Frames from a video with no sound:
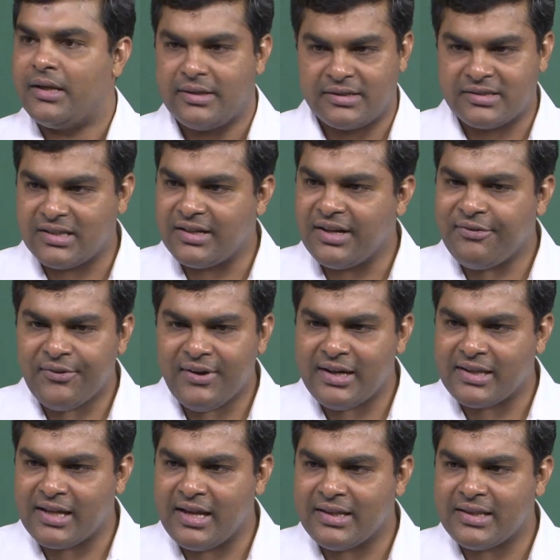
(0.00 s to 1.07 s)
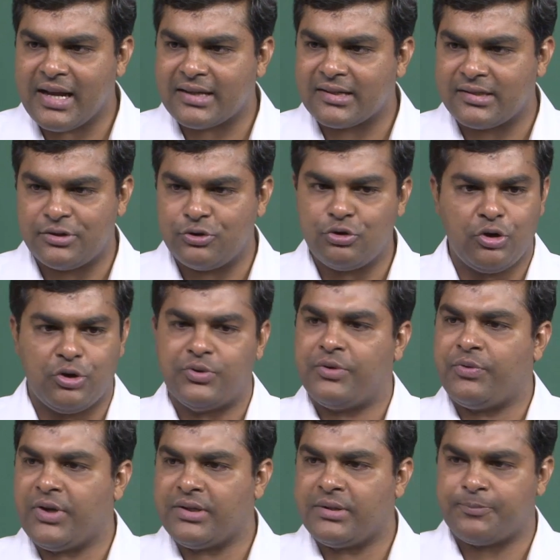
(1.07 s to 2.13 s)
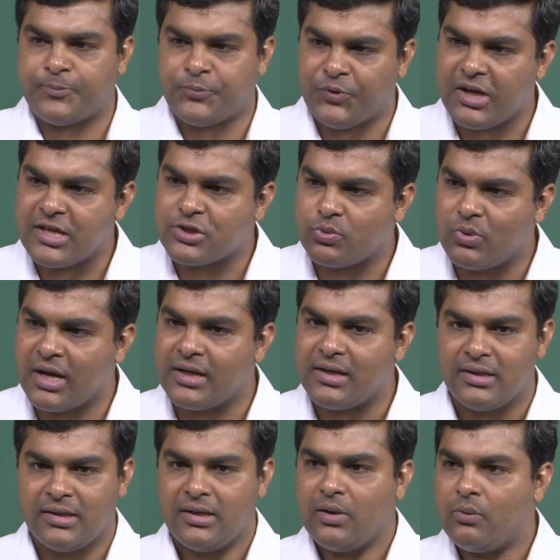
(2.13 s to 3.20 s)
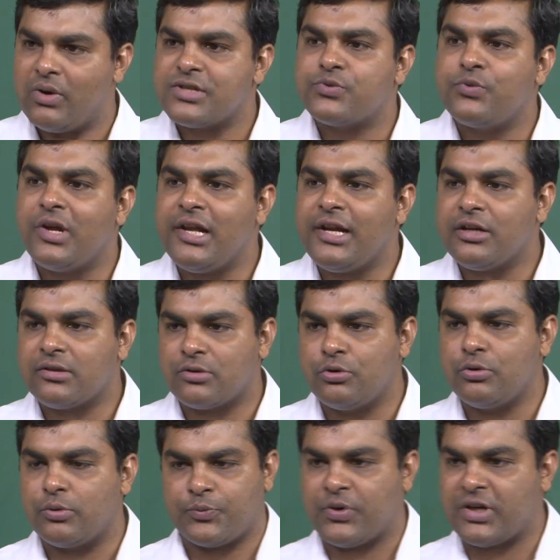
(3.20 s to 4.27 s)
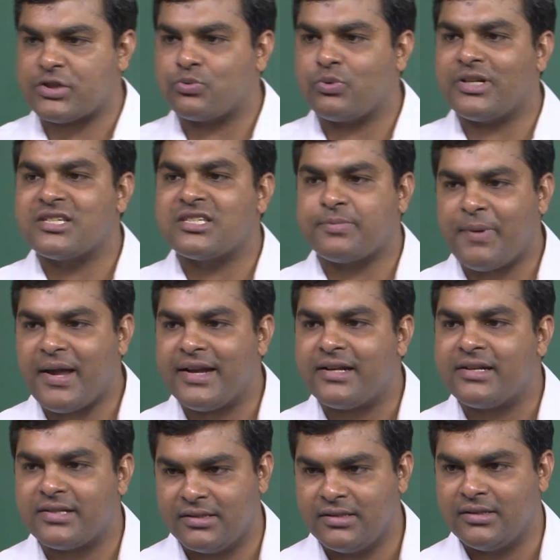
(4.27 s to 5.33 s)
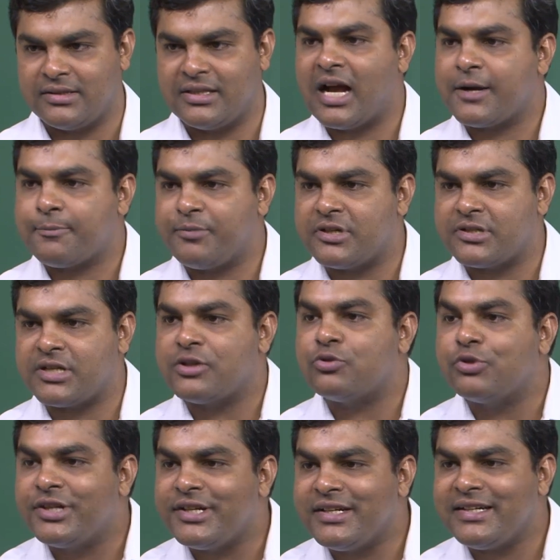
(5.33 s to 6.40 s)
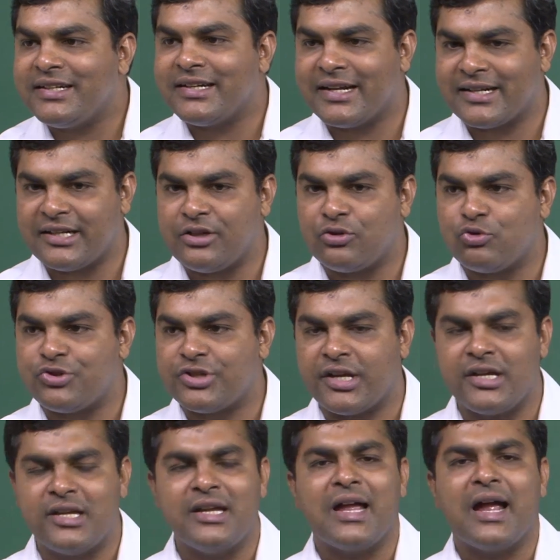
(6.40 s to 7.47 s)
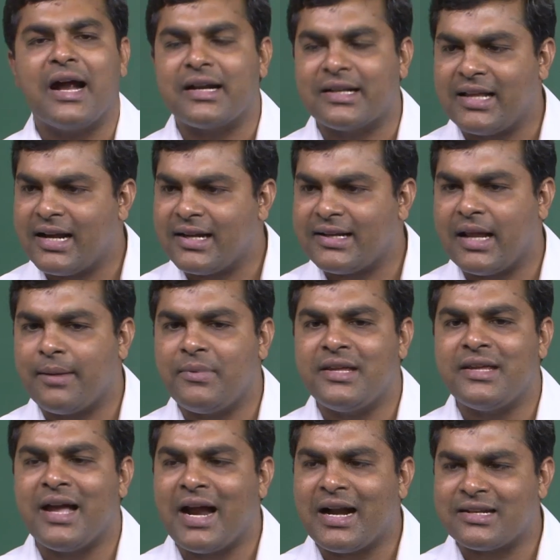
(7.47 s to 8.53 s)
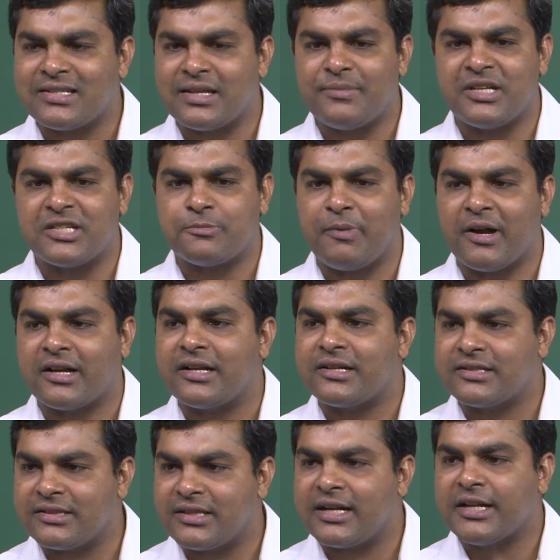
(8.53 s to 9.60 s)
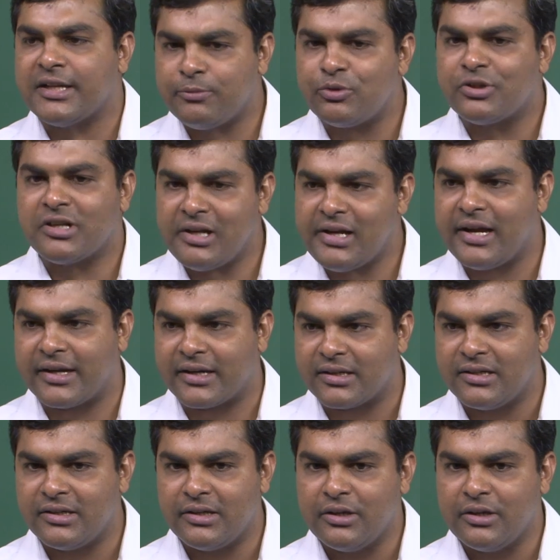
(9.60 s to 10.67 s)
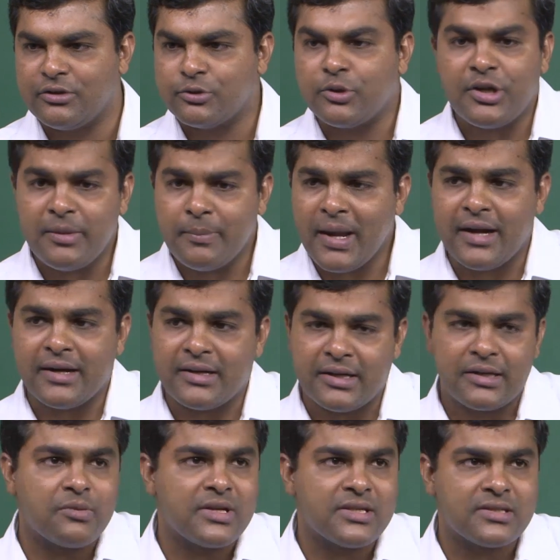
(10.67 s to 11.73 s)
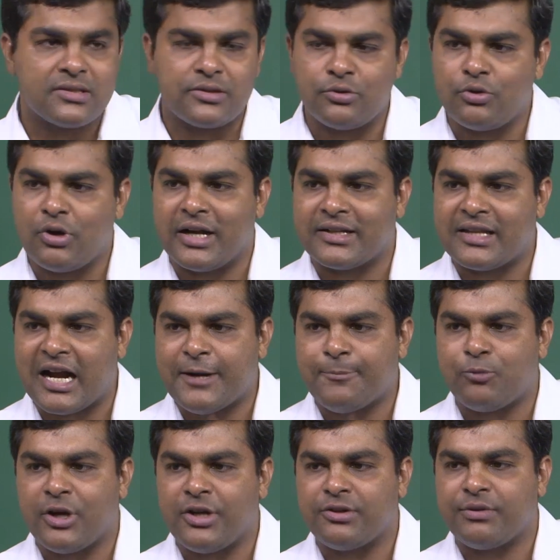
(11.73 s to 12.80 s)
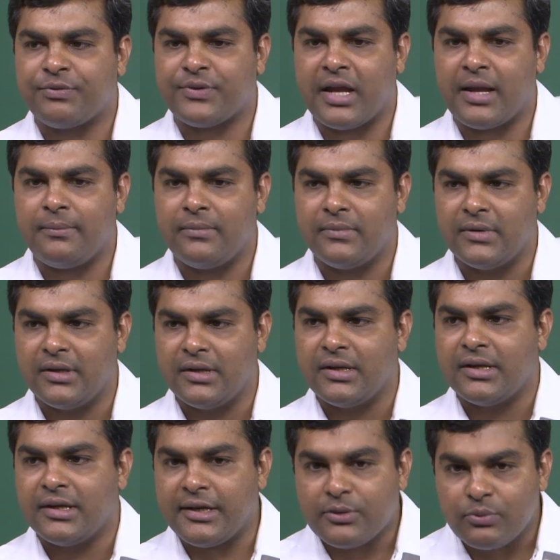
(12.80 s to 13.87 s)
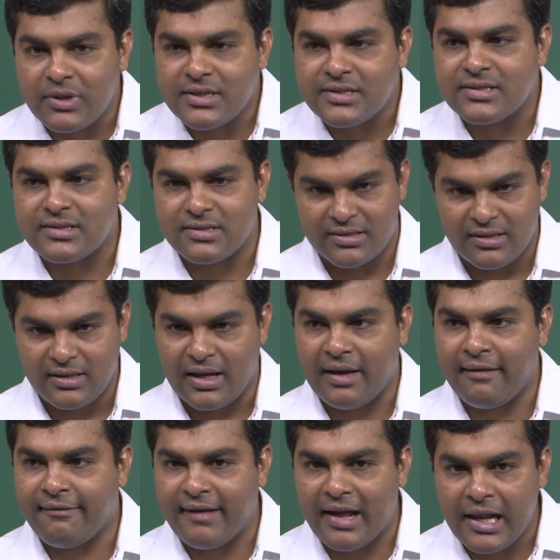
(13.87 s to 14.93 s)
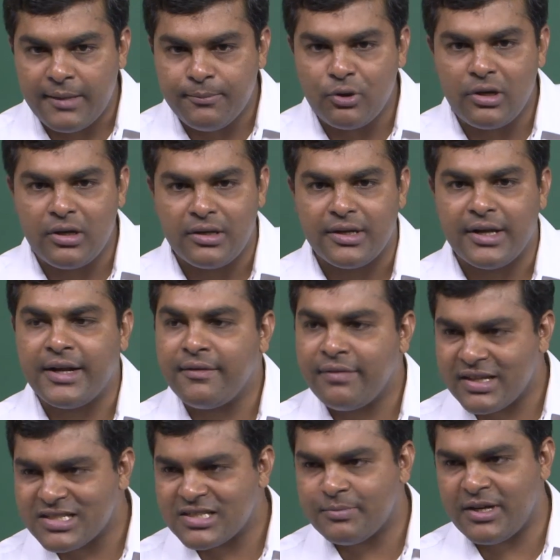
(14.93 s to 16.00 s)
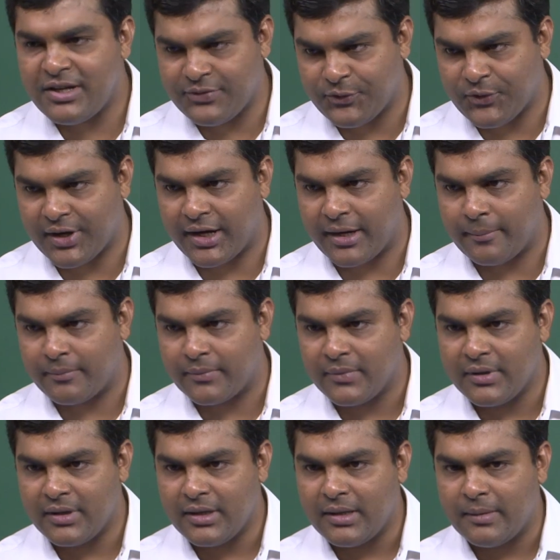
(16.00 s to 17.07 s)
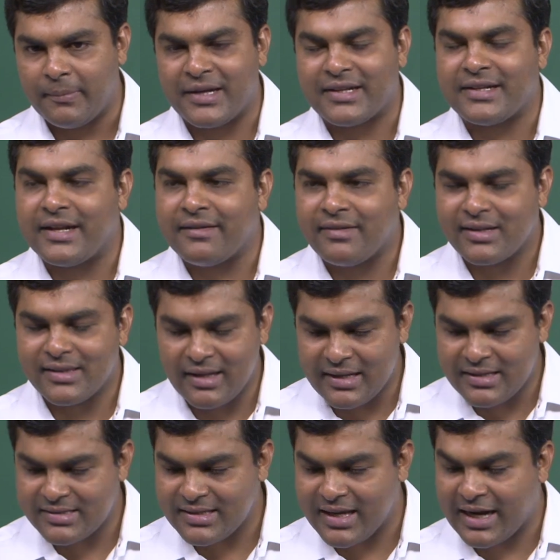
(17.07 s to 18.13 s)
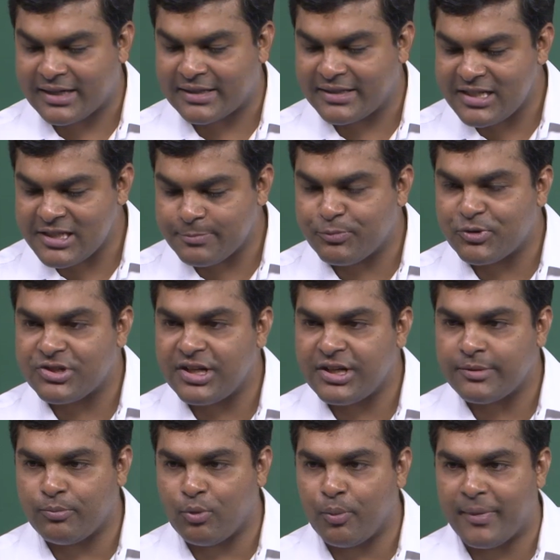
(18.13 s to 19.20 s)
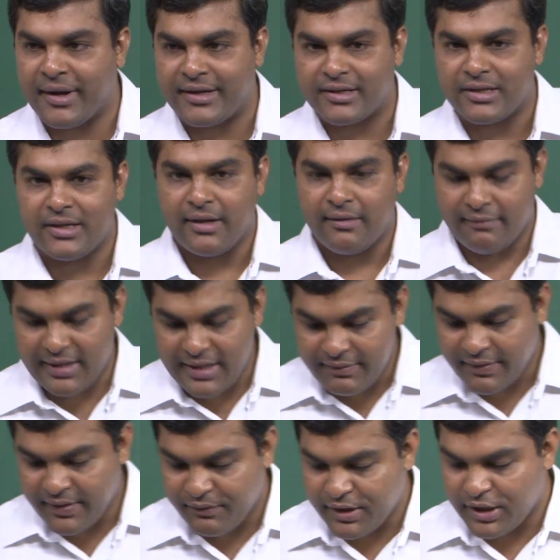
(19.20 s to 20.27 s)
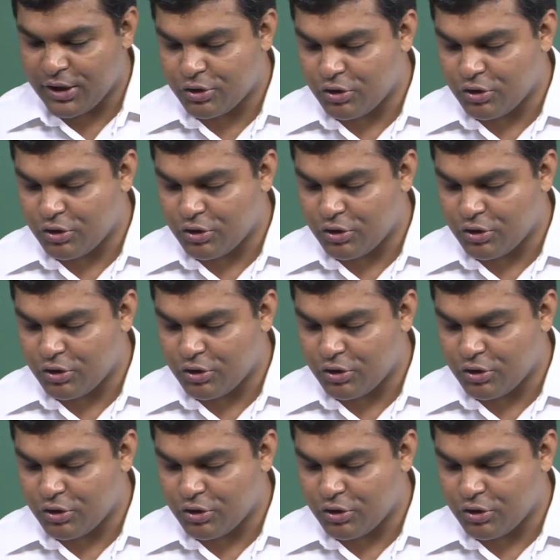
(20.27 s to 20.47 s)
It is a different thing that, you know, even the first one was willing to, first one spent, that person who did not get into JEE, at that time he had some expectation that he would clear. So, he made, it was, you know, at that point of time it was a valuable investment for him, but nevertheless at this present moment, whenever we are